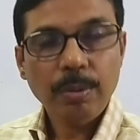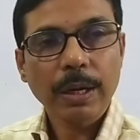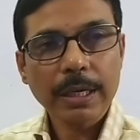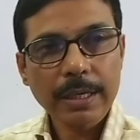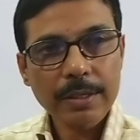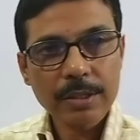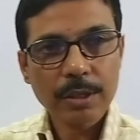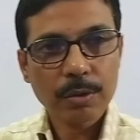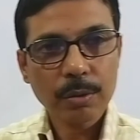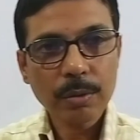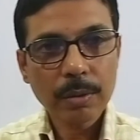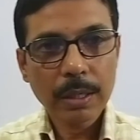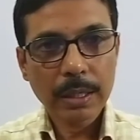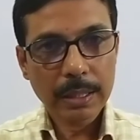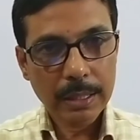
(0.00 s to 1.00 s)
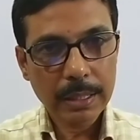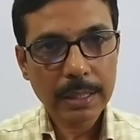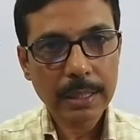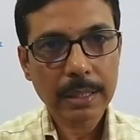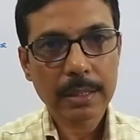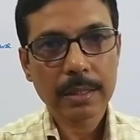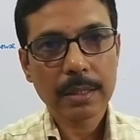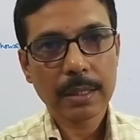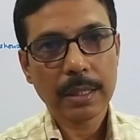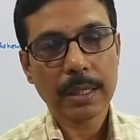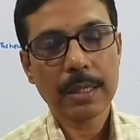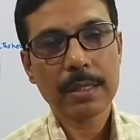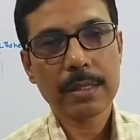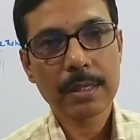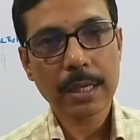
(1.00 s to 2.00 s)
What does he do? Here
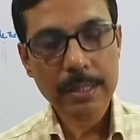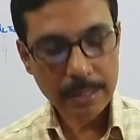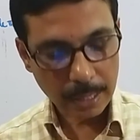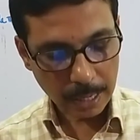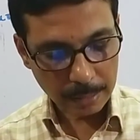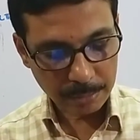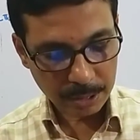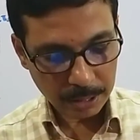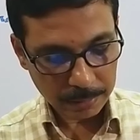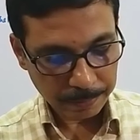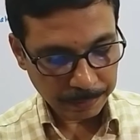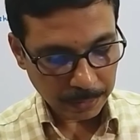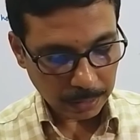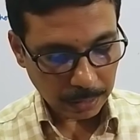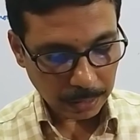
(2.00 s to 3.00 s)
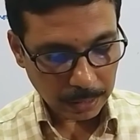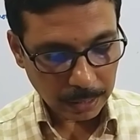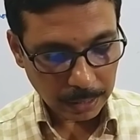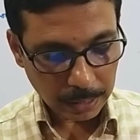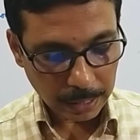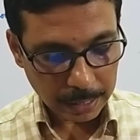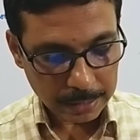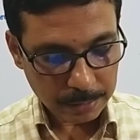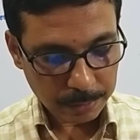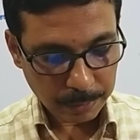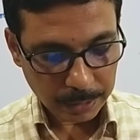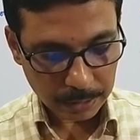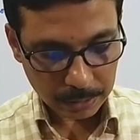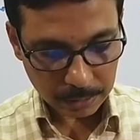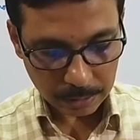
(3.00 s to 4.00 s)
it is described. He has
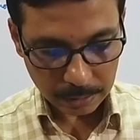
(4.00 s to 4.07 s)
been